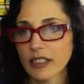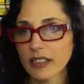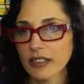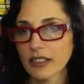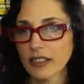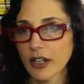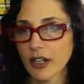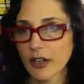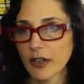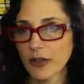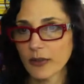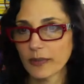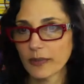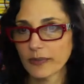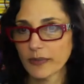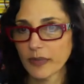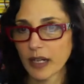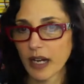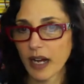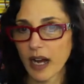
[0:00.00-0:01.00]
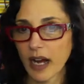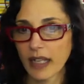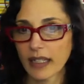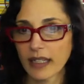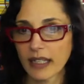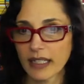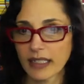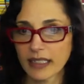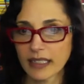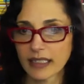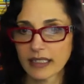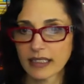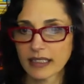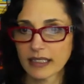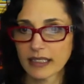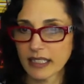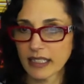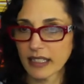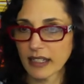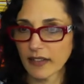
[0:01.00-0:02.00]
So, I'd like to
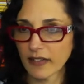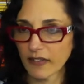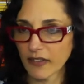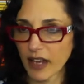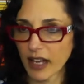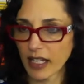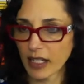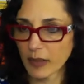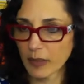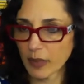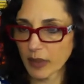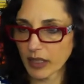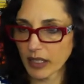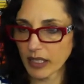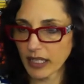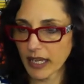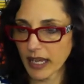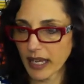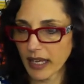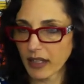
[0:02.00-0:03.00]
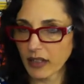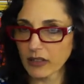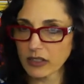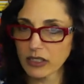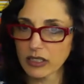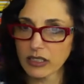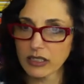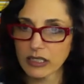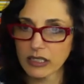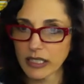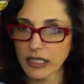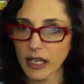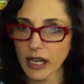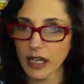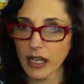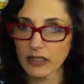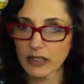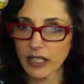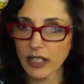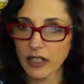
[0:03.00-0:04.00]
see if anybody else, let's see,
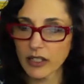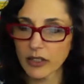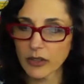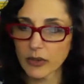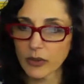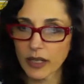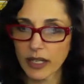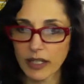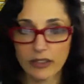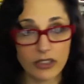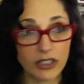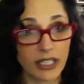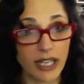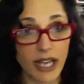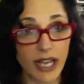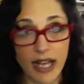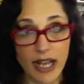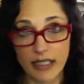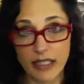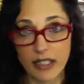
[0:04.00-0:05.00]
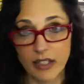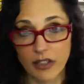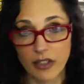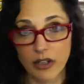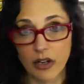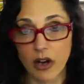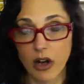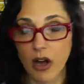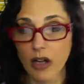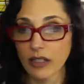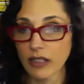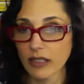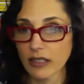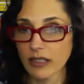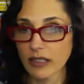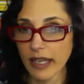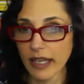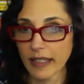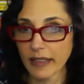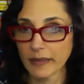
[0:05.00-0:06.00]
I'll tell you what else she has here on the
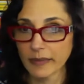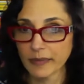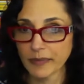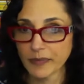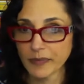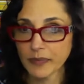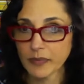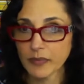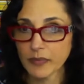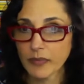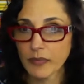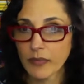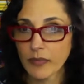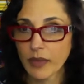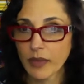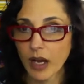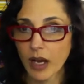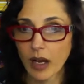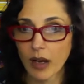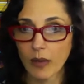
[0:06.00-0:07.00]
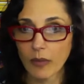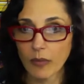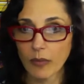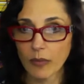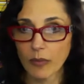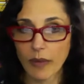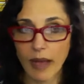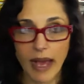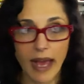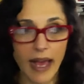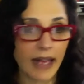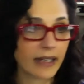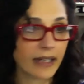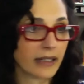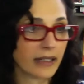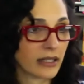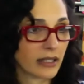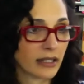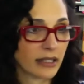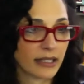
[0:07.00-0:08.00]
site
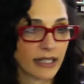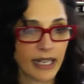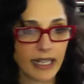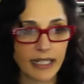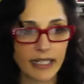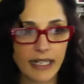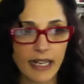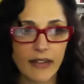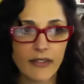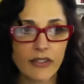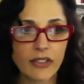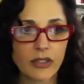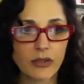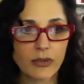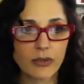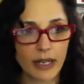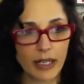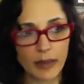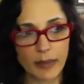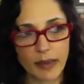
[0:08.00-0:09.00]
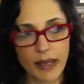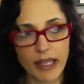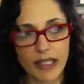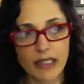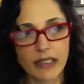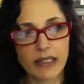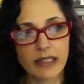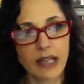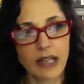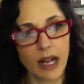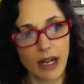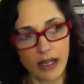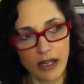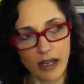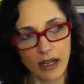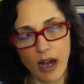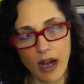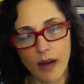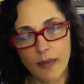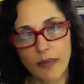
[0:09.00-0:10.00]
at
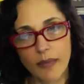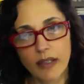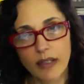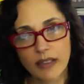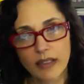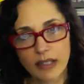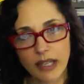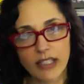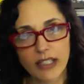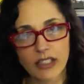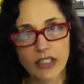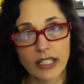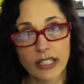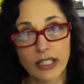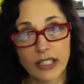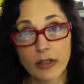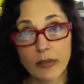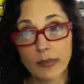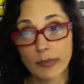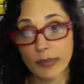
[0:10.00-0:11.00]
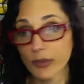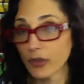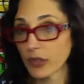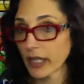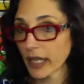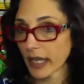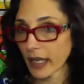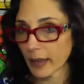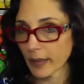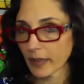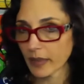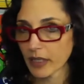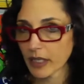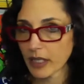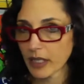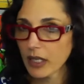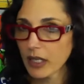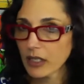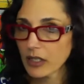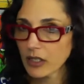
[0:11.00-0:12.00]
katiedavisrecommends.com/Kindle Bootcamp.
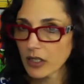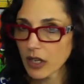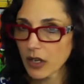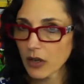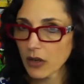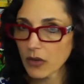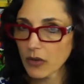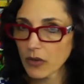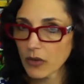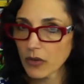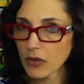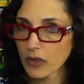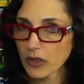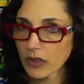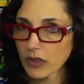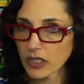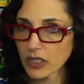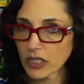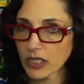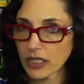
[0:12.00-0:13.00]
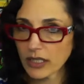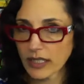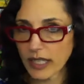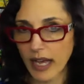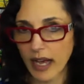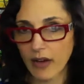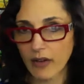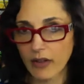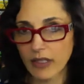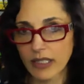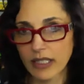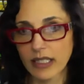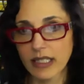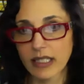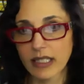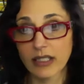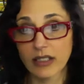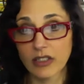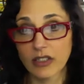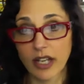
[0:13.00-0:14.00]
So, she says, how is
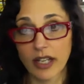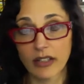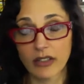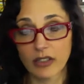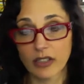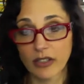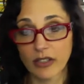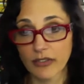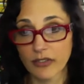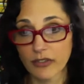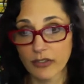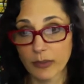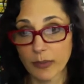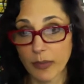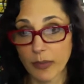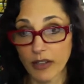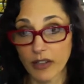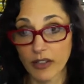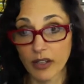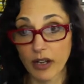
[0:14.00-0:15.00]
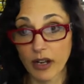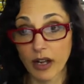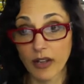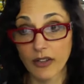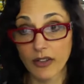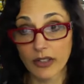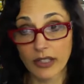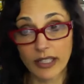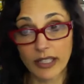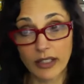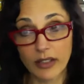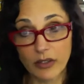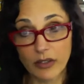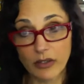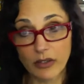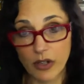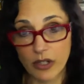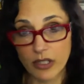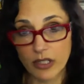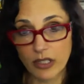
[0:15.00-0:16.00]
this challenge different from other Kindle
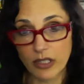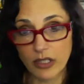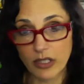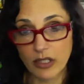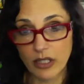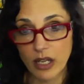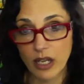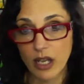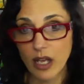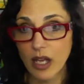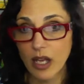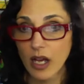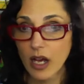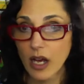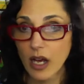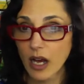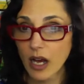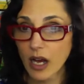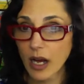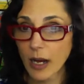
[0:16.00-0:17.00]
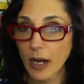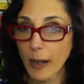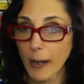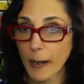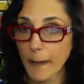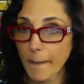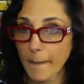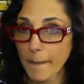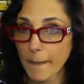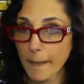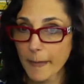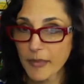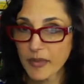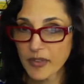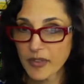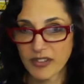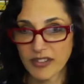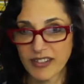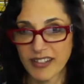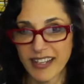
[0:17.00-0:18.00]
courses?
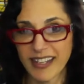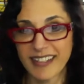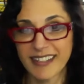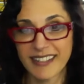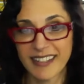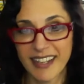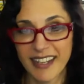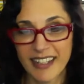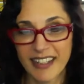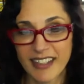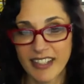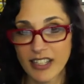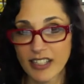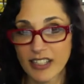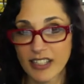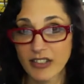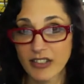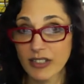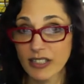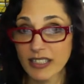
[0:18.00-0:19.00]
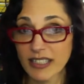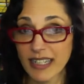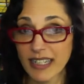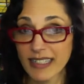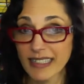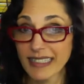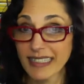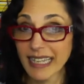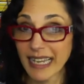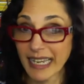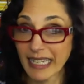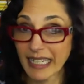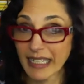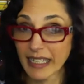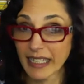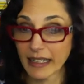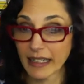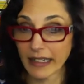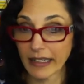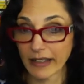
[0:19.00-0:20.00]
She says, Kristen hasn't taken
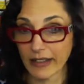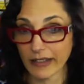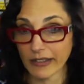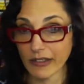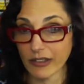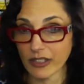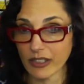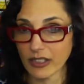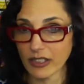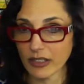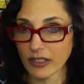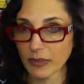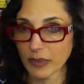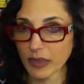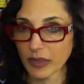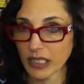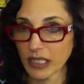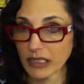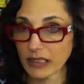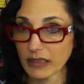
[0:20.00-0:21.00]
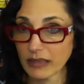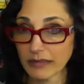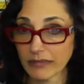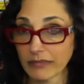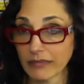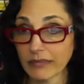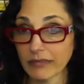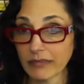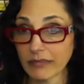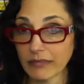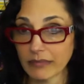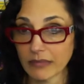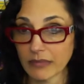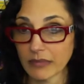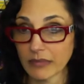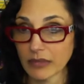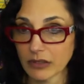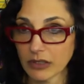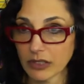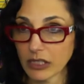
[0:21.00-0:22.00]
any other courses because
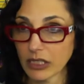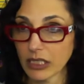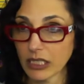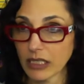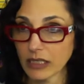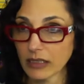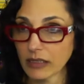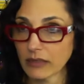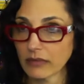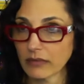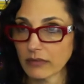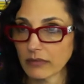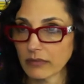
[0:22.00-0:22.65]
she doesn't,